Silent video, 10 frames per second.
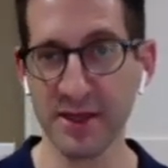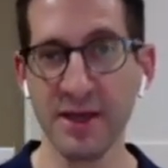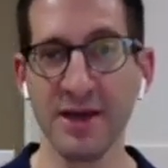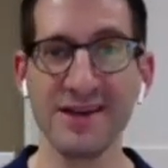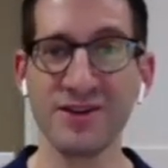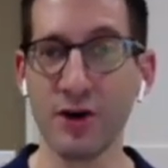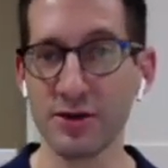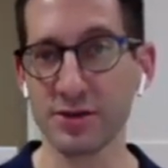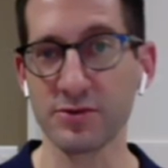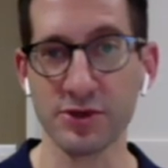and also
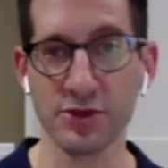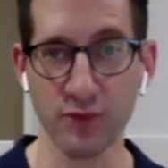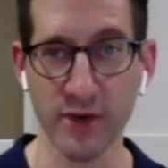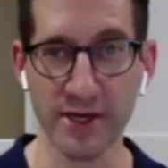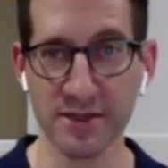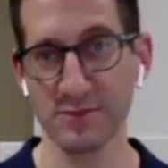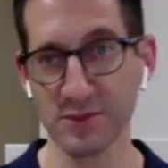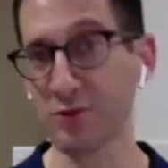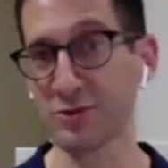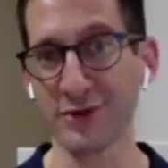to direct
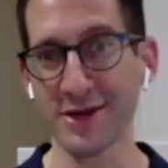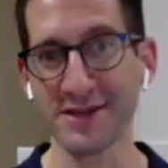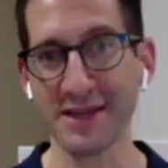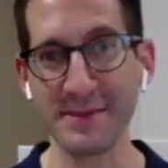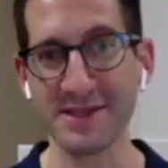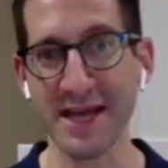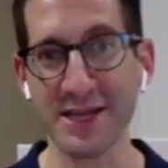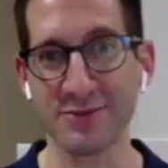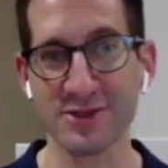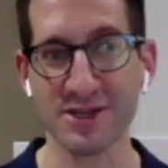goal-directed hemostatic
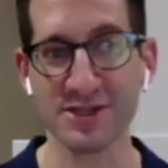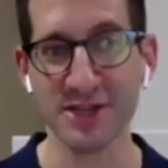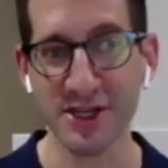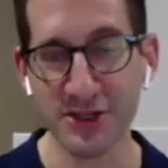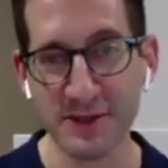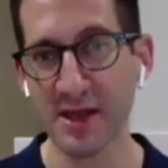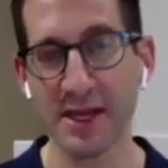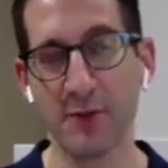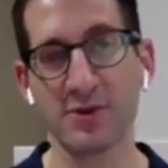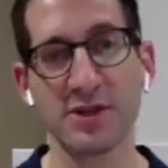resuscitation. That
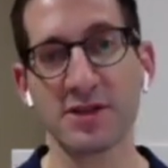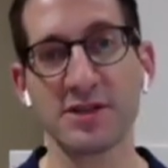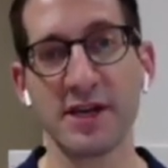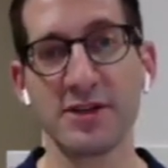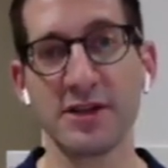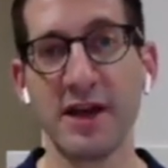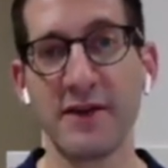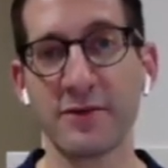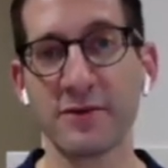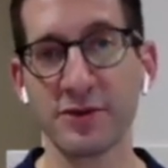resuscitation
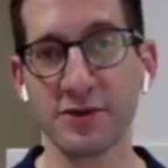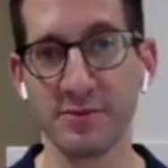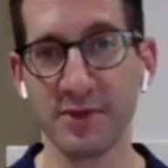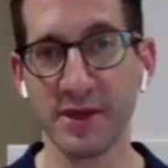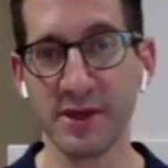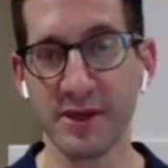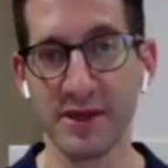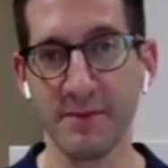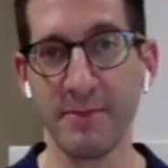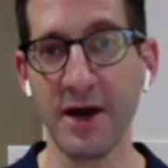effort should be in a
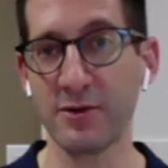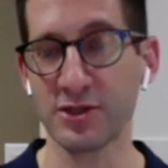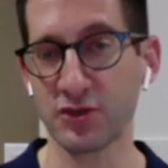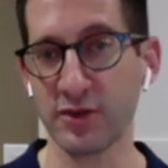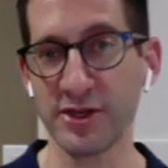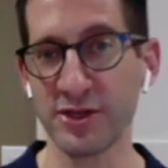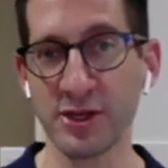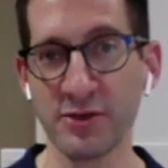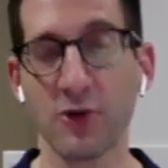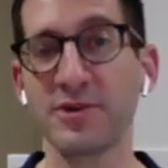balanced ratio,
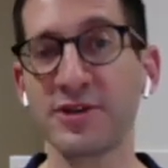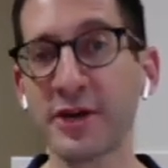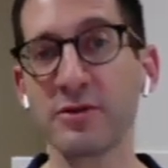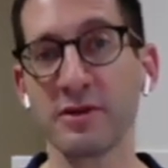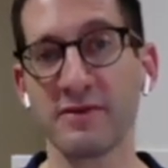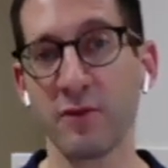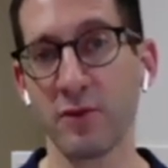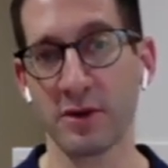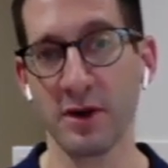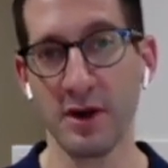particularly for
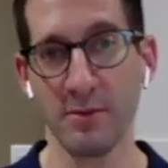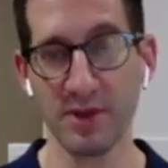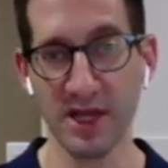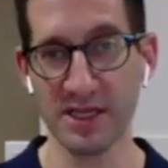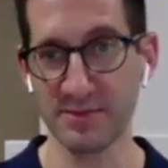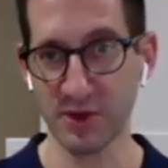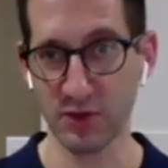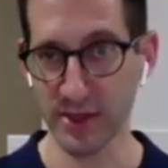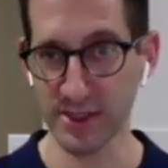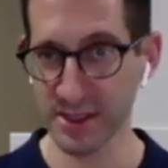plasma to red
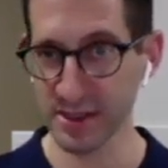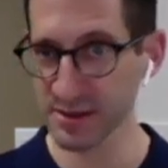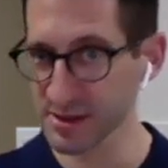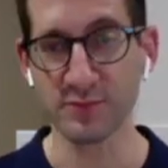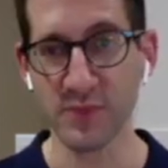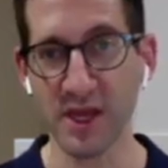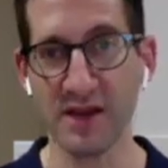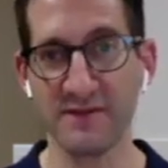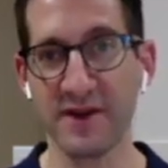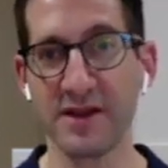cells. And
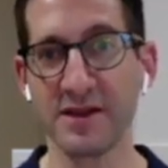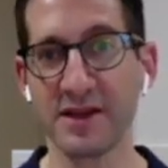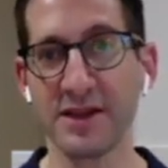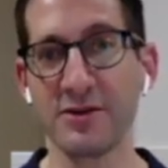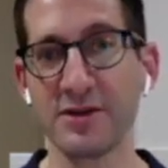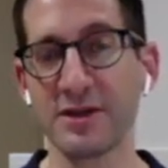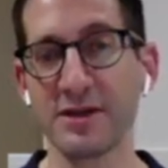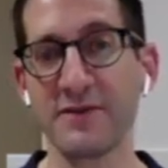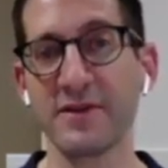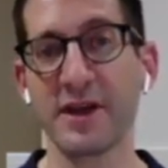finally, there is
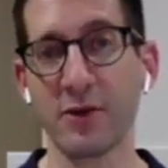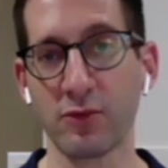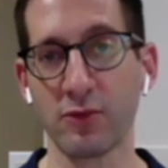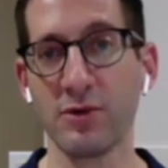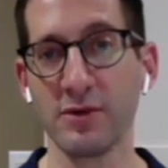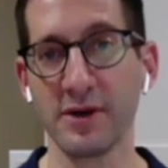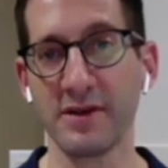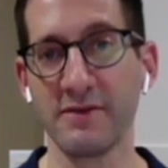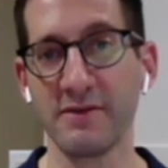definitely a role and